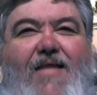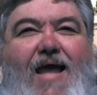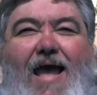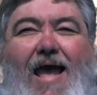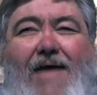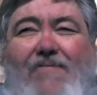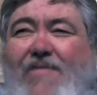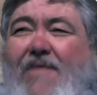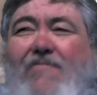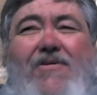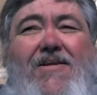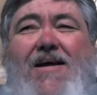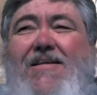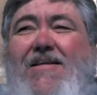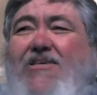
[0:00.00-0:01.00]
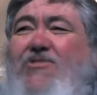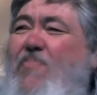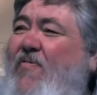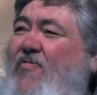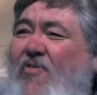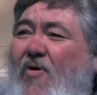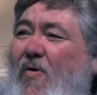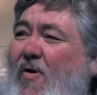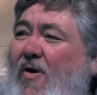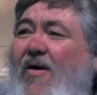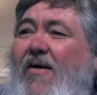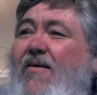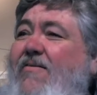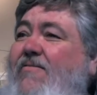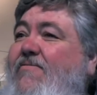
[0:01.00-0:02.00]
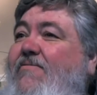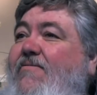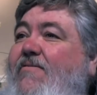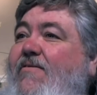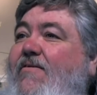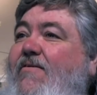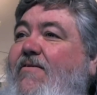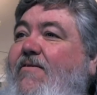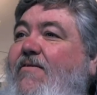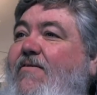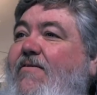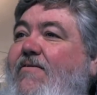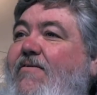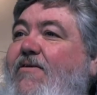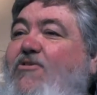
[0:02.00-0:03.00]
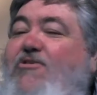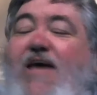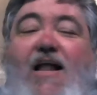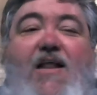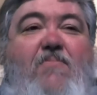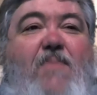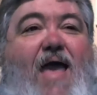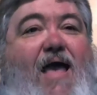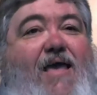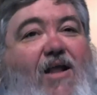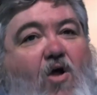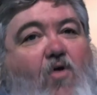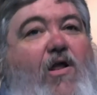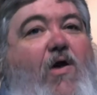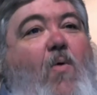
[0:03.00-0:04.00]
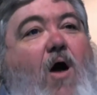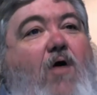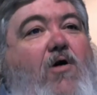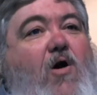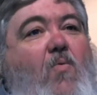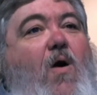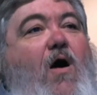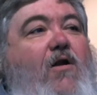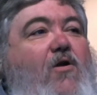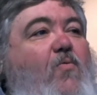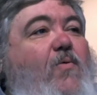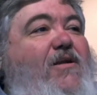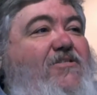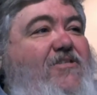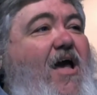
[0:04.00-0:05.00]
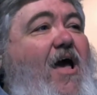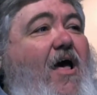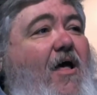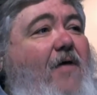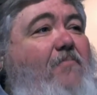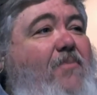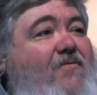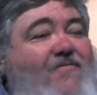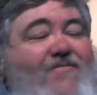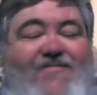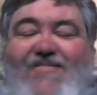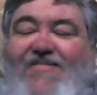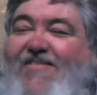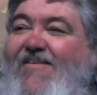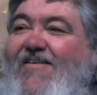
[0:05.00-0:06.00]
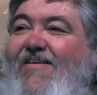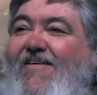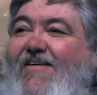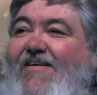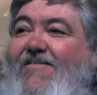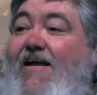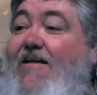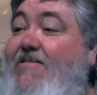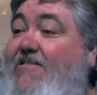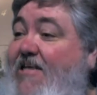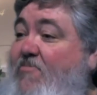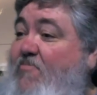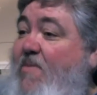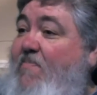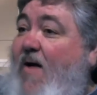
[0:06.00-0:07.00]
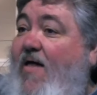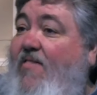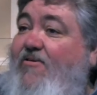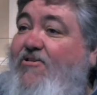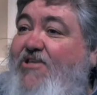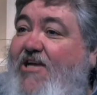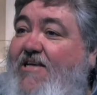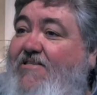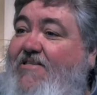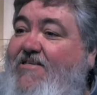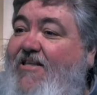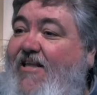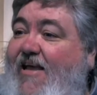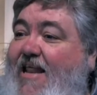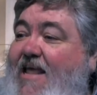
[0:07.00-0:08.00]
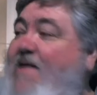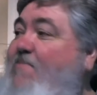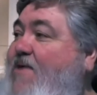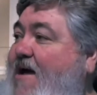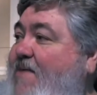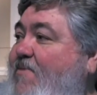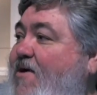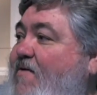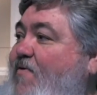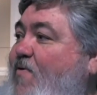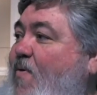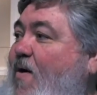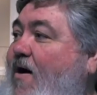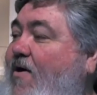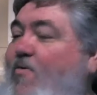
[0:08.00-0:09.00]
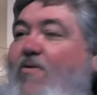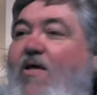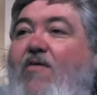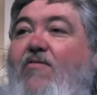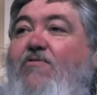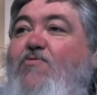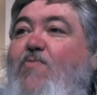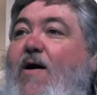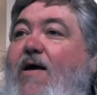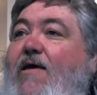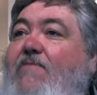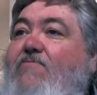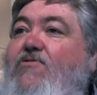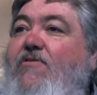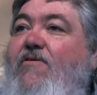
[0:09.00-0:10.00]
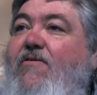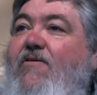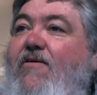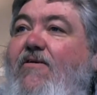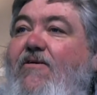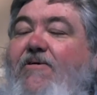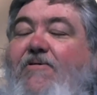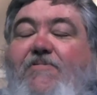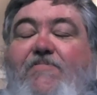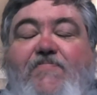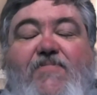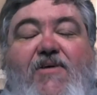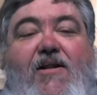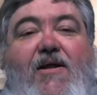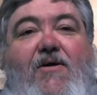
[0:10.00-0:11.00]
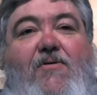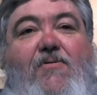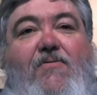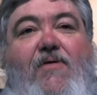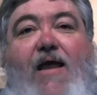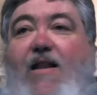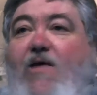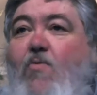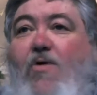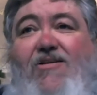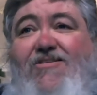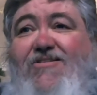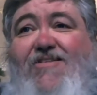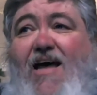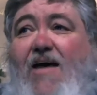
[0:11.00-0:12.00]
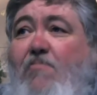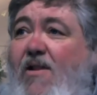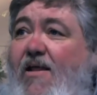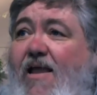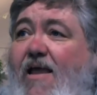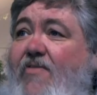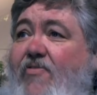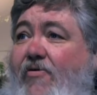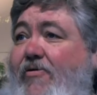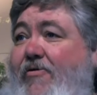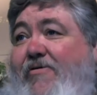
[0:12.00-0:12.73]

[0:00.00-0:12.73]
I've never done this before. You telling me I can only walk on water when it's calm? Doesn't seem to be bothering Jesus. Look at him coming over the water with all those waves. You know, and he wasn't stumbling either.